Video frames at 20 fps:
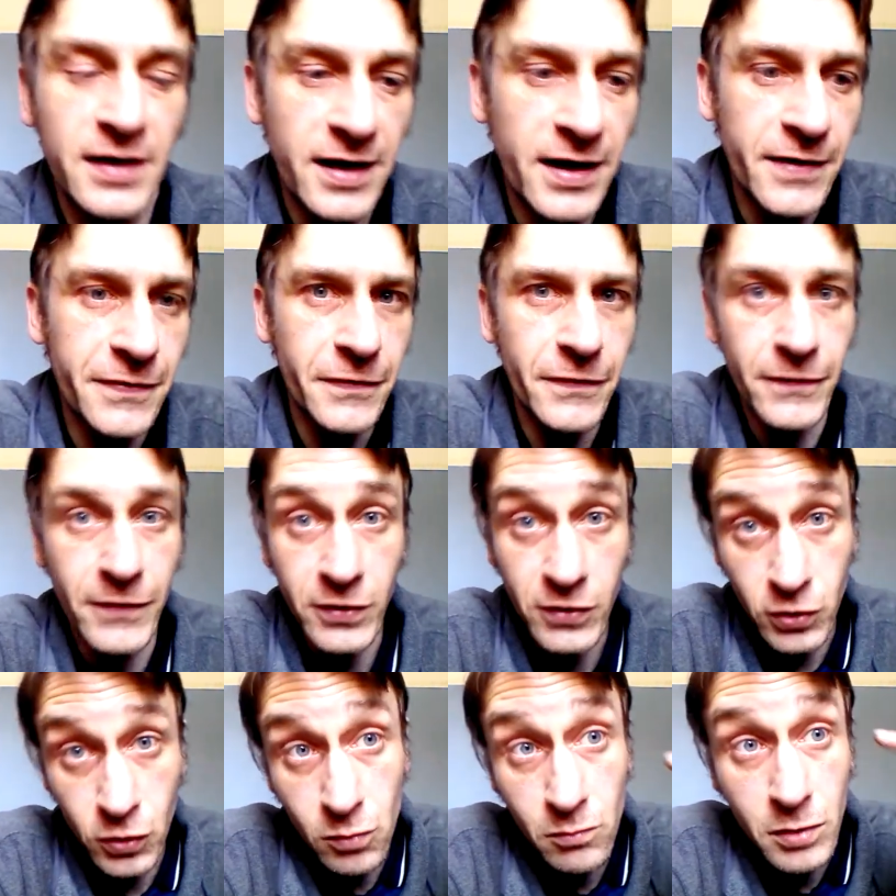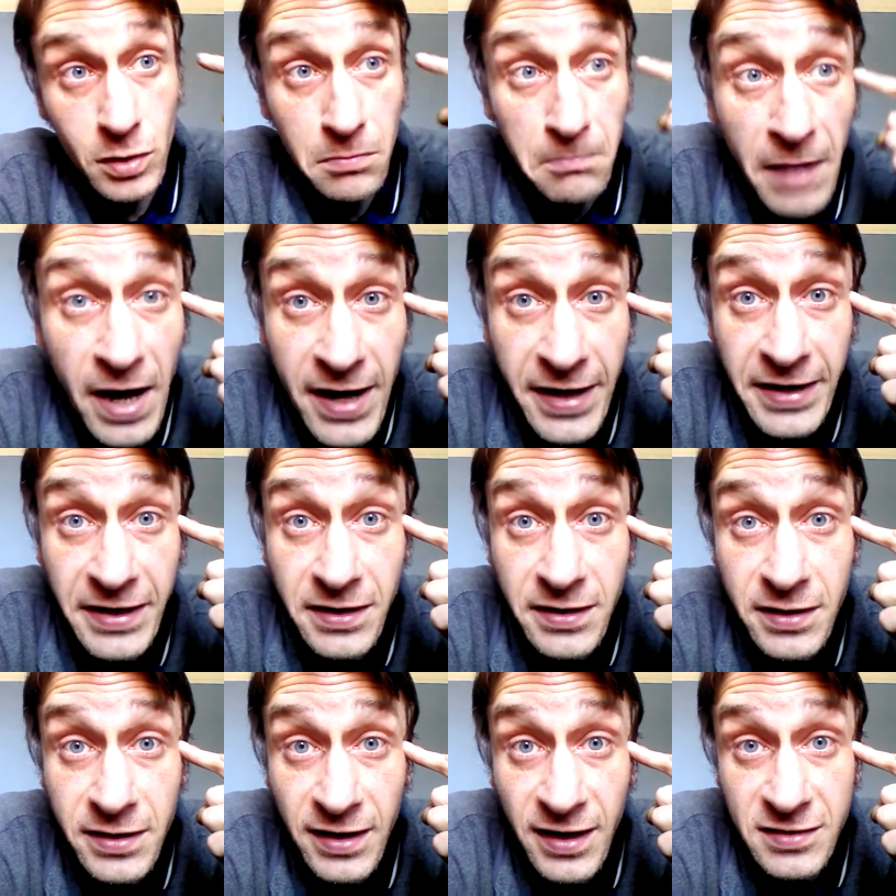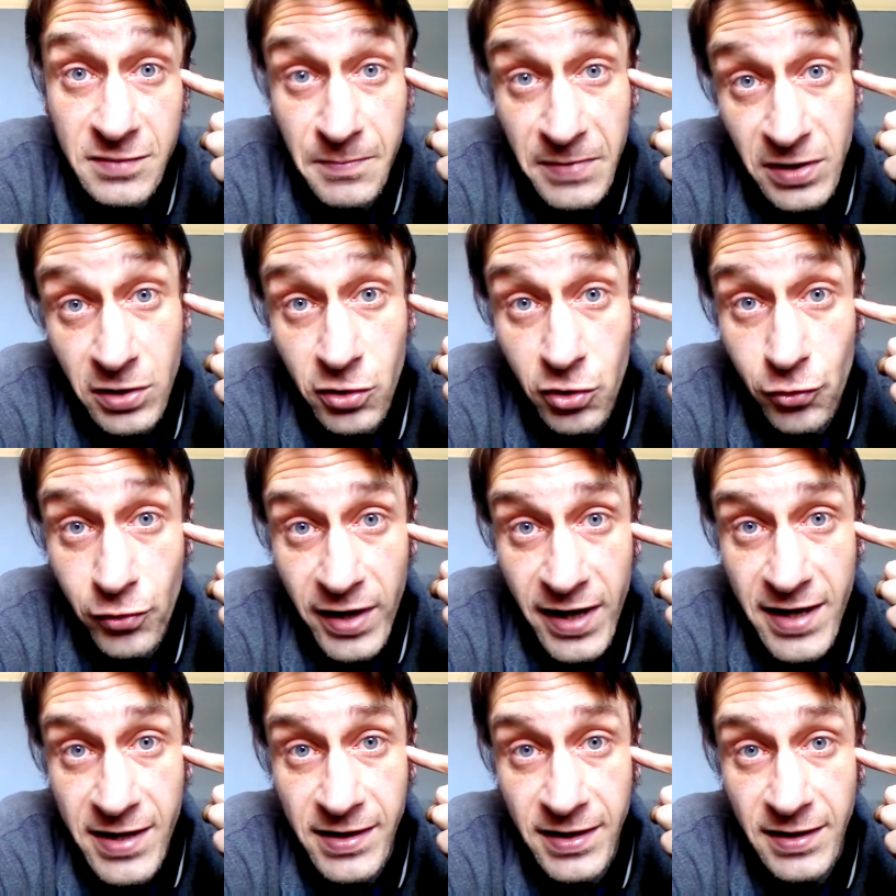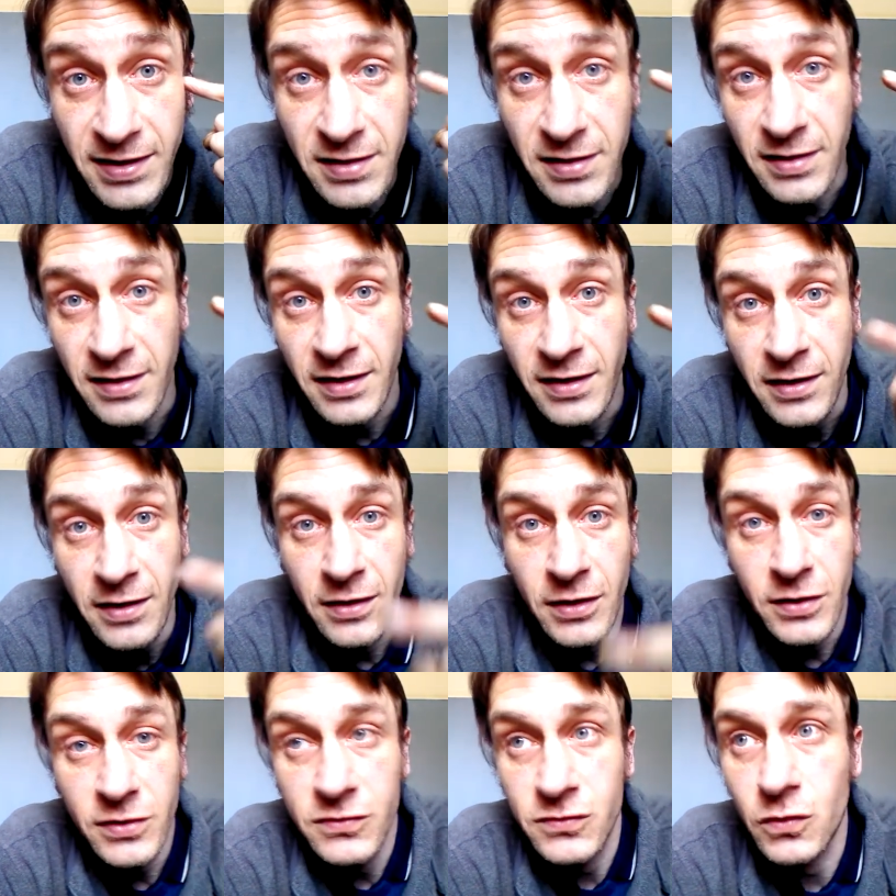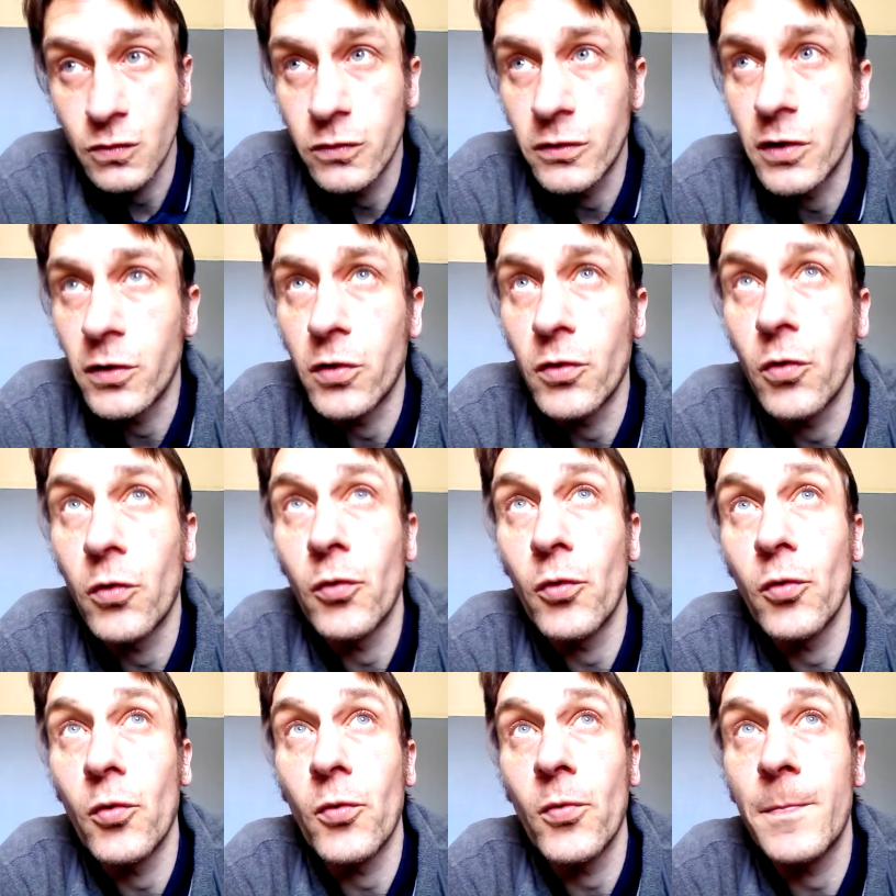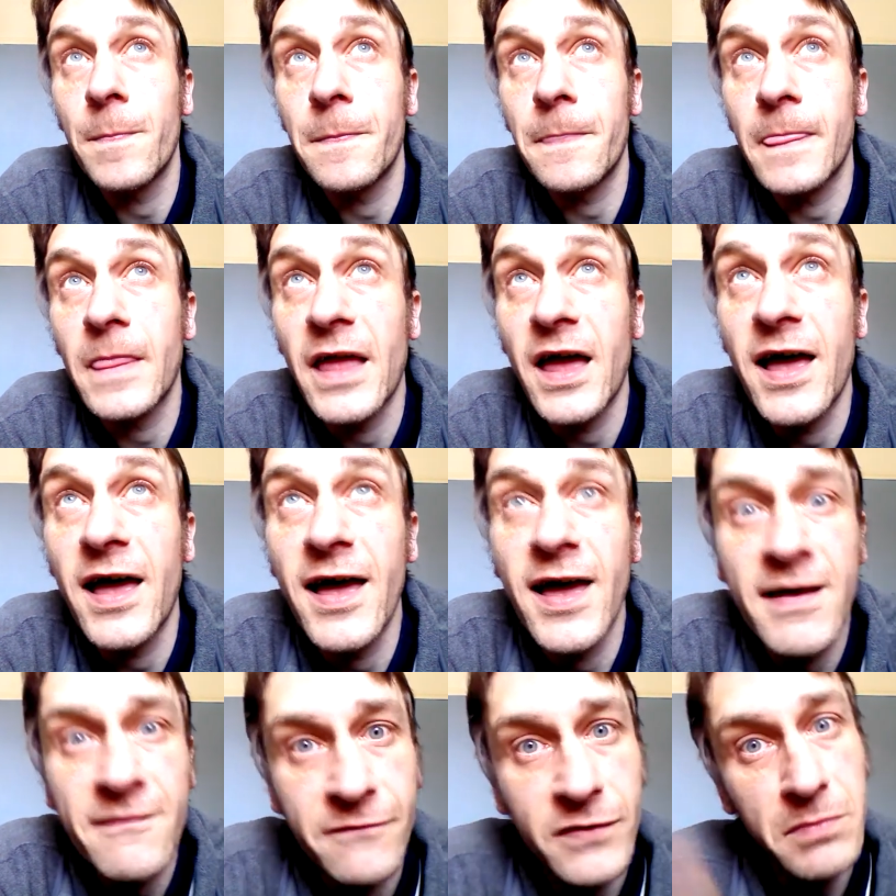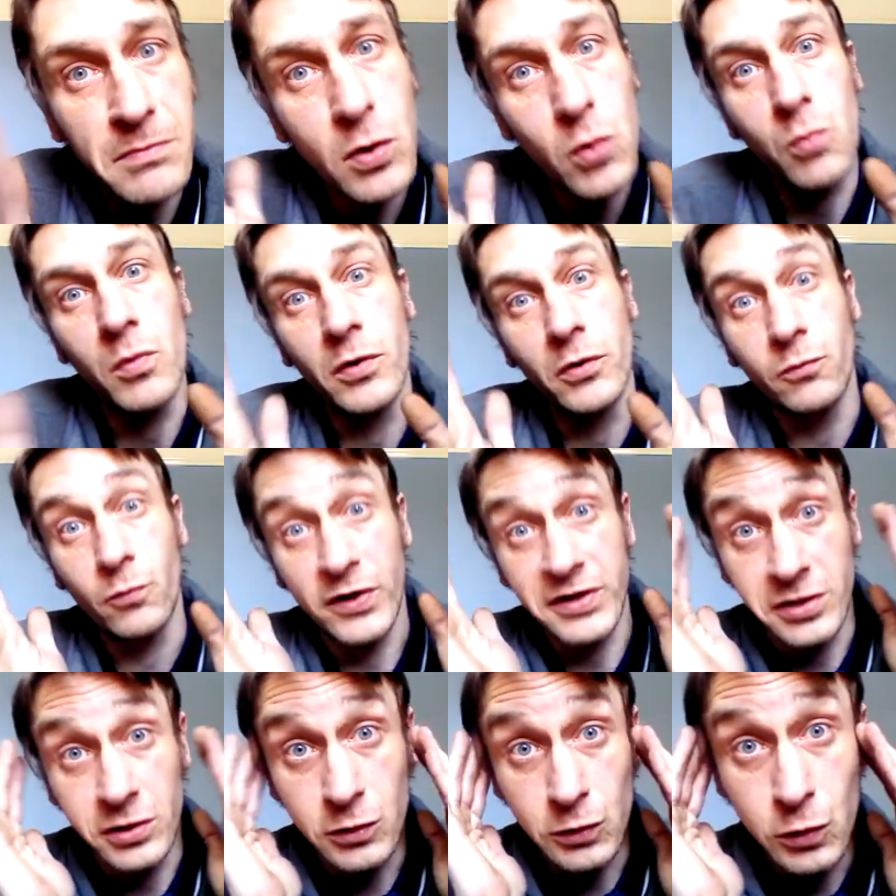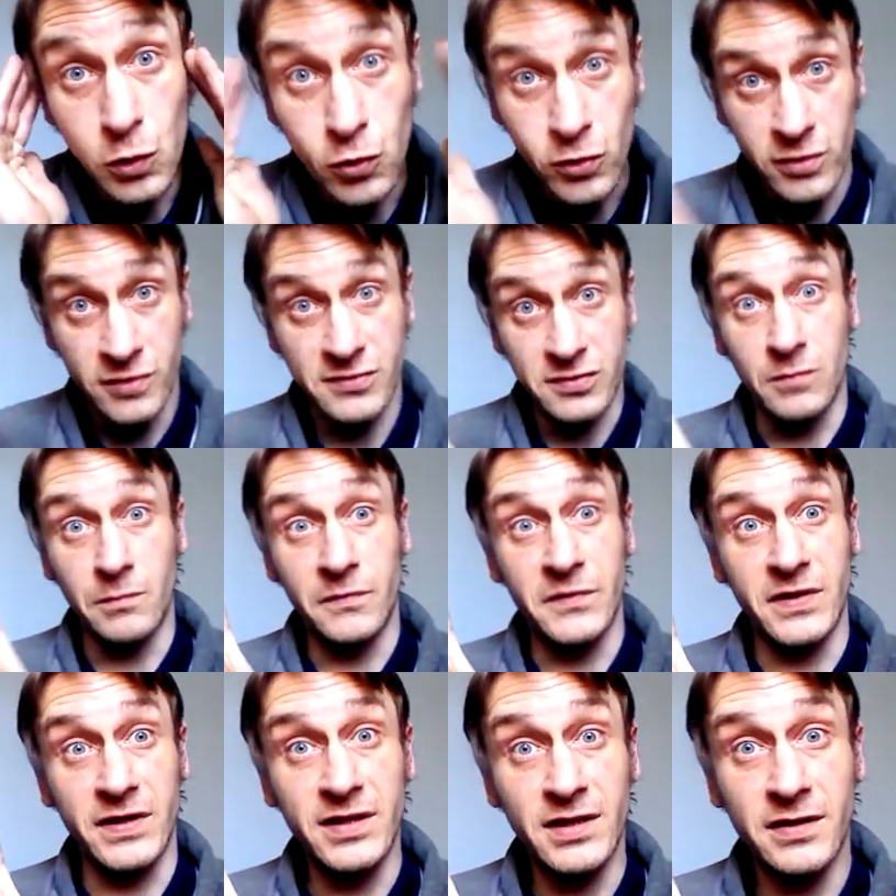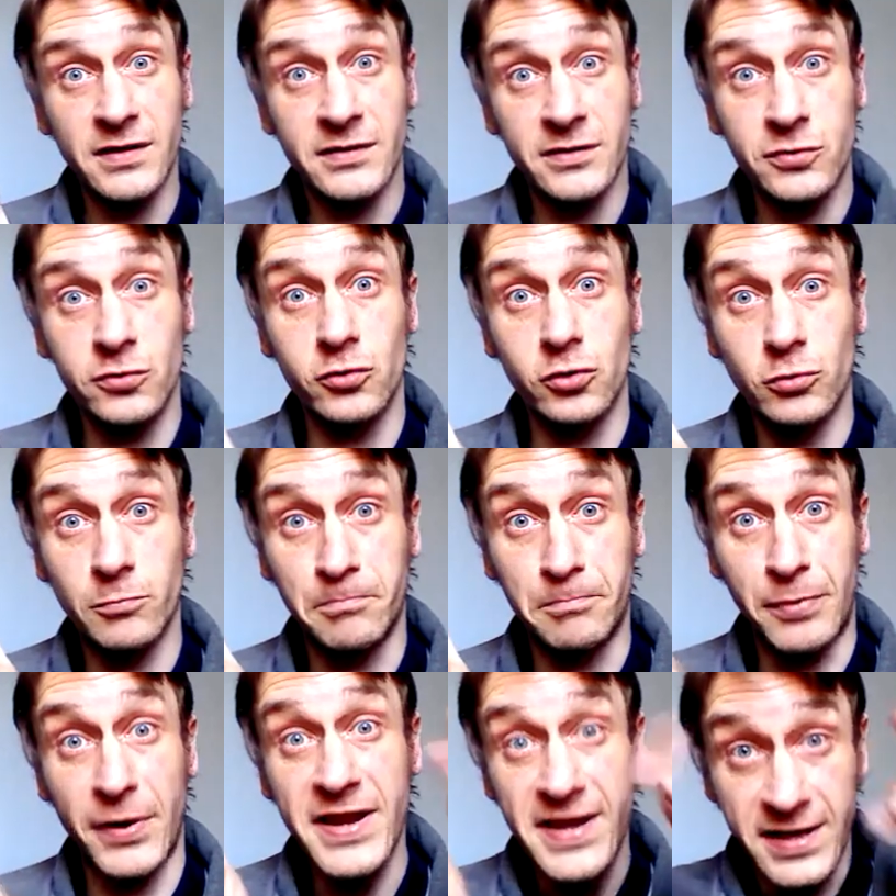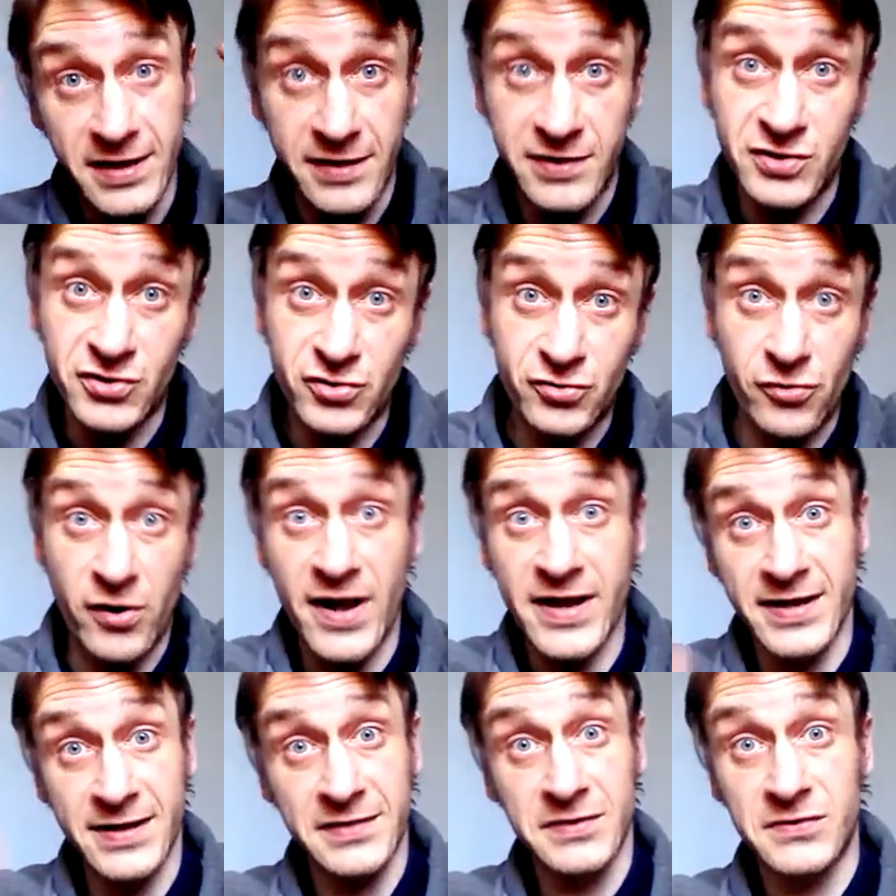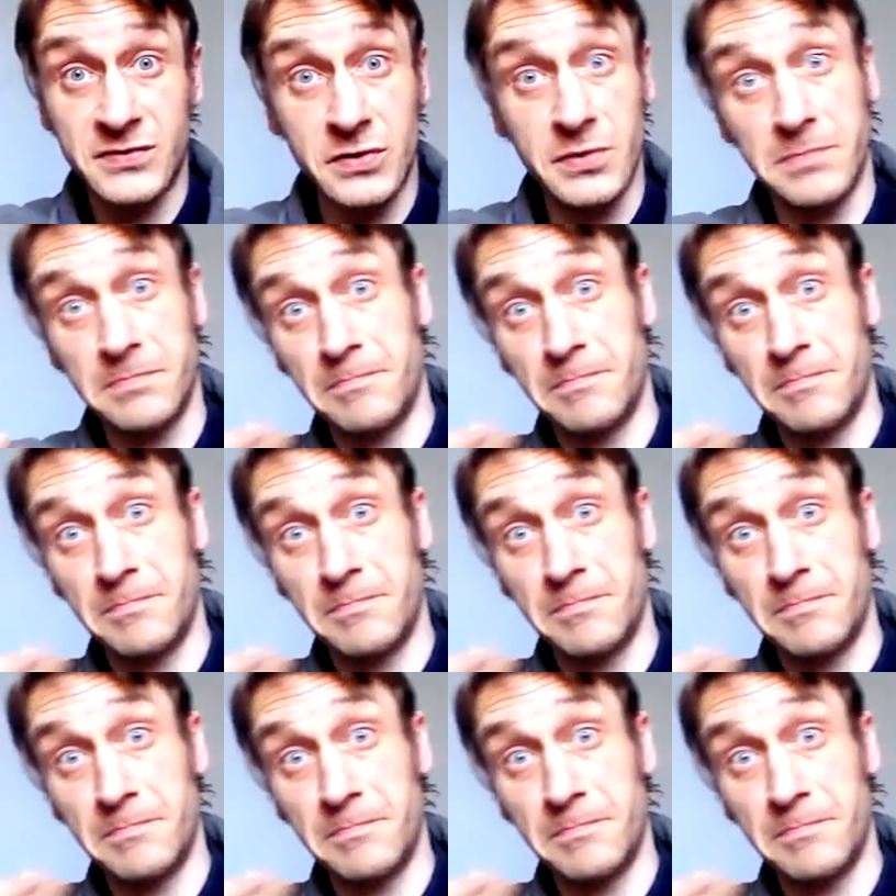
And the human mind has been created so that at every moment when you look at something, your brain is trying to